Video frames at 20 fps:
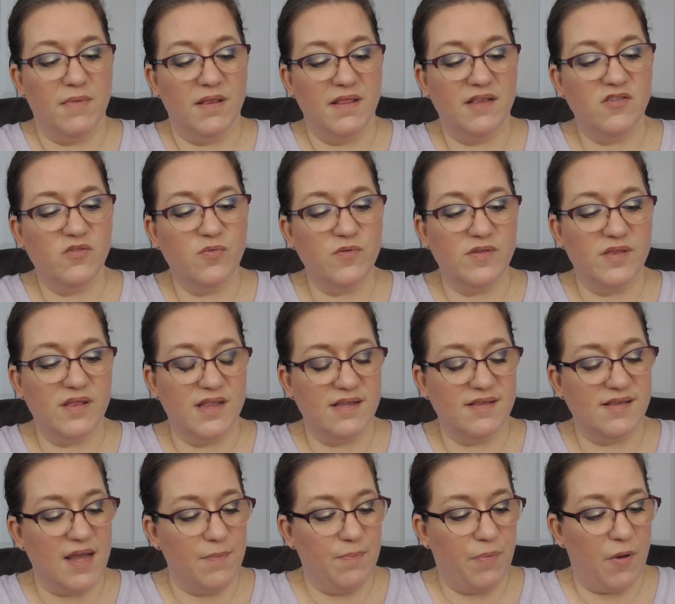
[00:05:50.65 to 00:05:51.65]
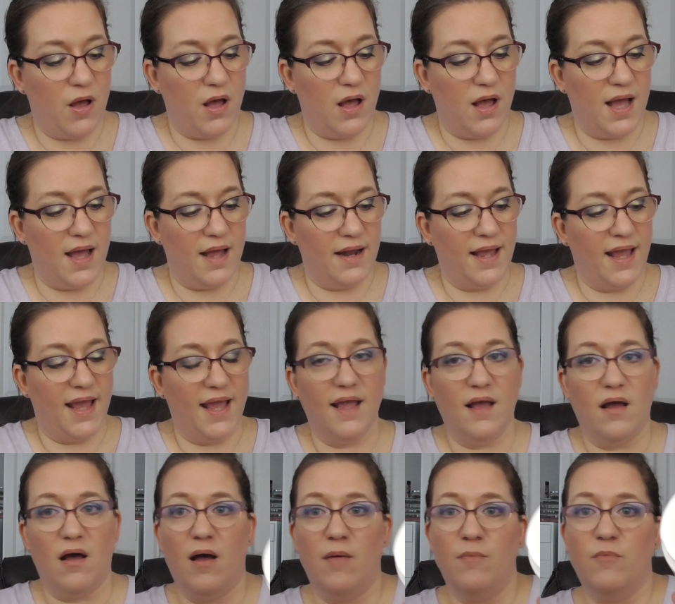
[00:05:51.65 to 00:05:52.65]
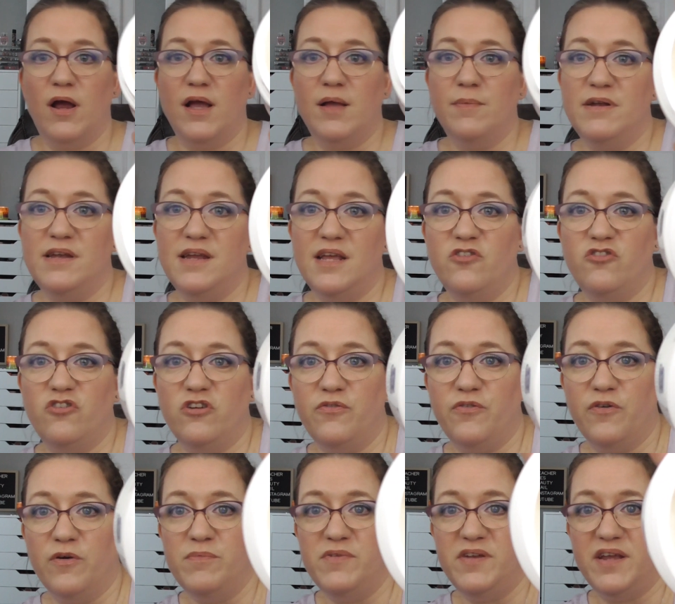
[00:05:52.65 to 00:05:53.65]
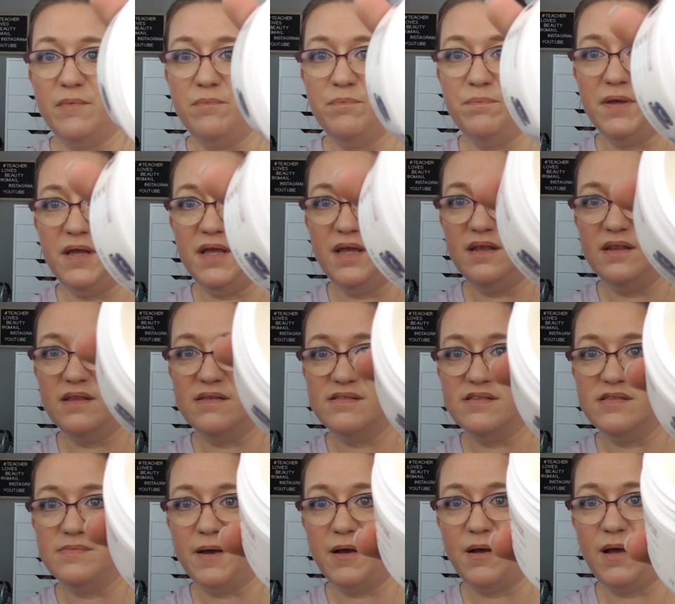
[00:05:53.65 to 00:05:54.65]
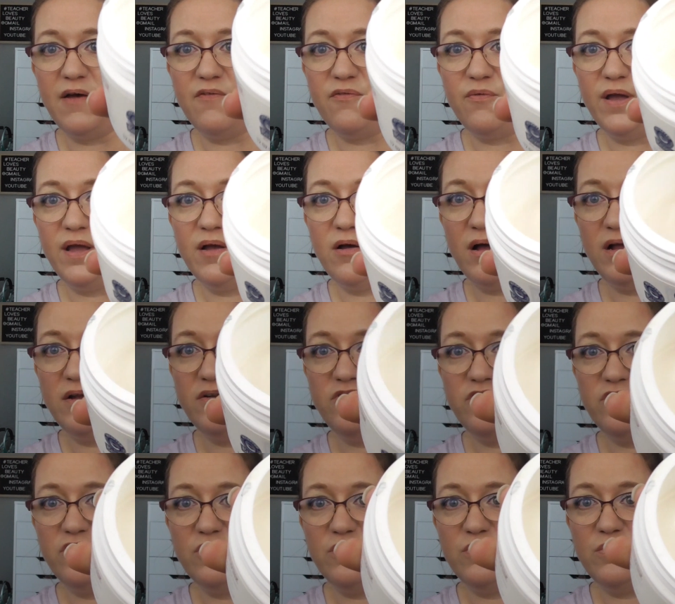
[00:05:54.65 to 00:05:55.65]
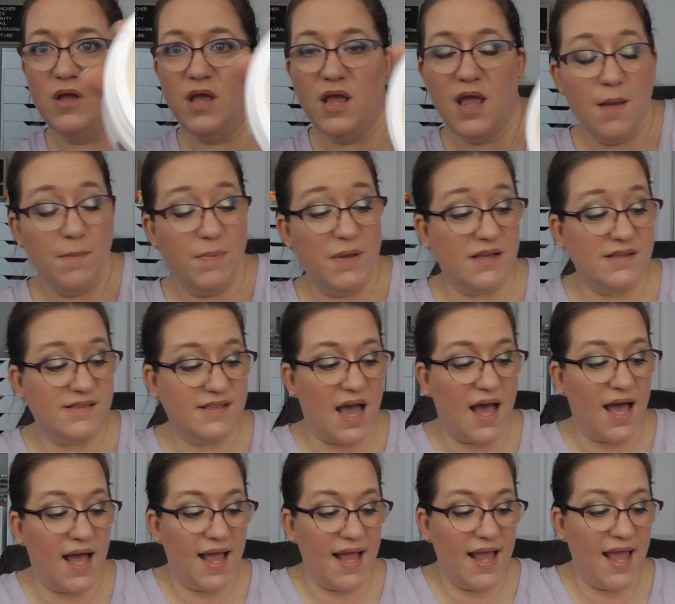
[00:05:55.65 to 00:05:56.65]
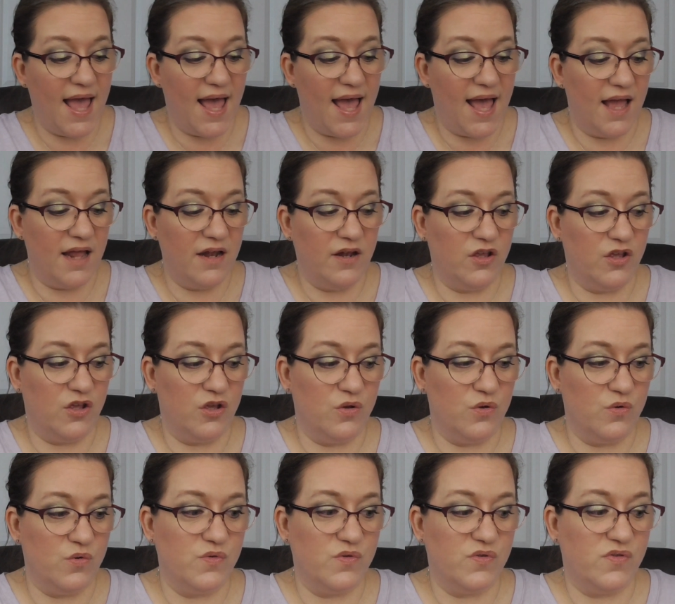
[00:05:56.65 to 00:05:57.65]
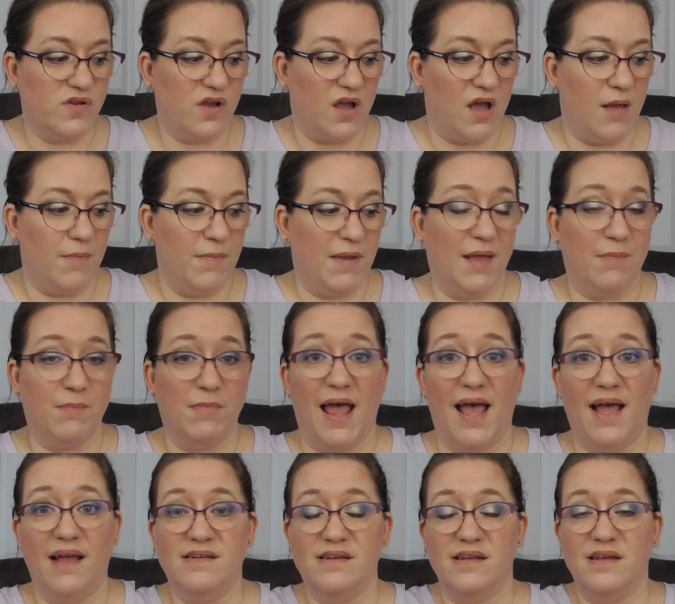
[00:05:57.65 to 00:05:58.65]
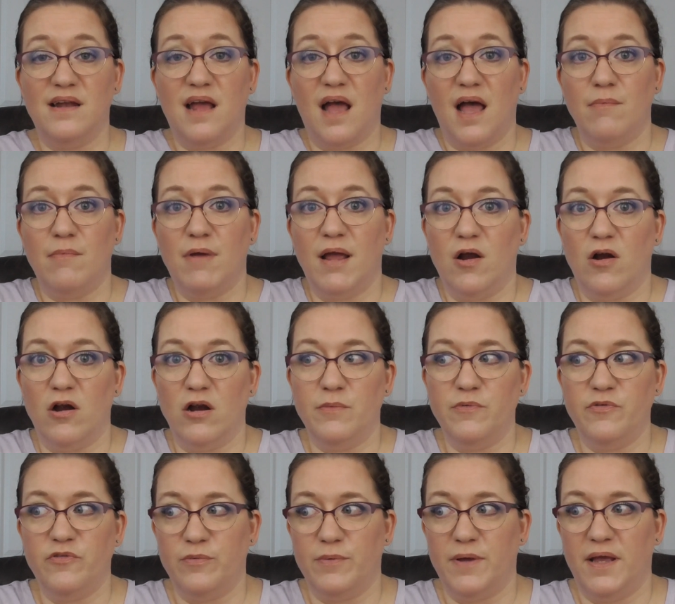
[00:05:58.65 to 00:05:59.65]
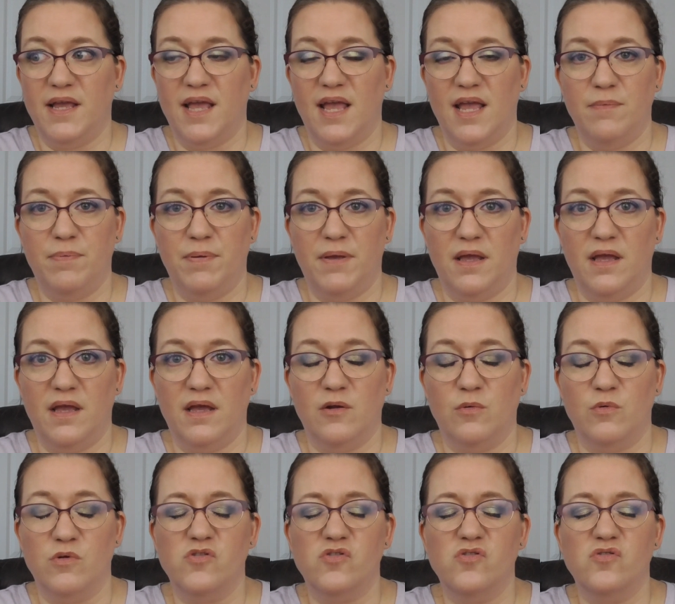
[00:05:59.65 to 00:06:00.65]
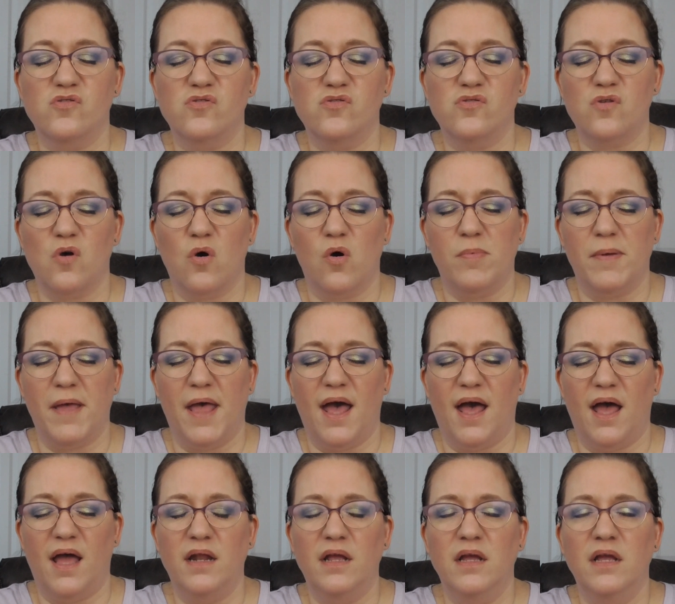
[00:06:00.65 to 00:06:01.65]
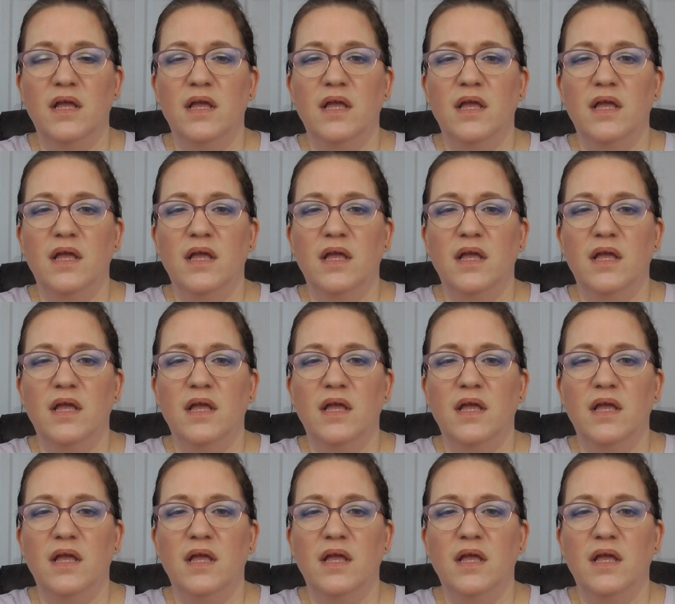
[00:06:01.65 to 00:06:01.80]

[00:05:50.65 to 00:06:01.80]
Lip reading: This I bought on a recommendation from Deb B. This is about halfway gone too, because I had used amlactin on my arms for my KP and it was so bad.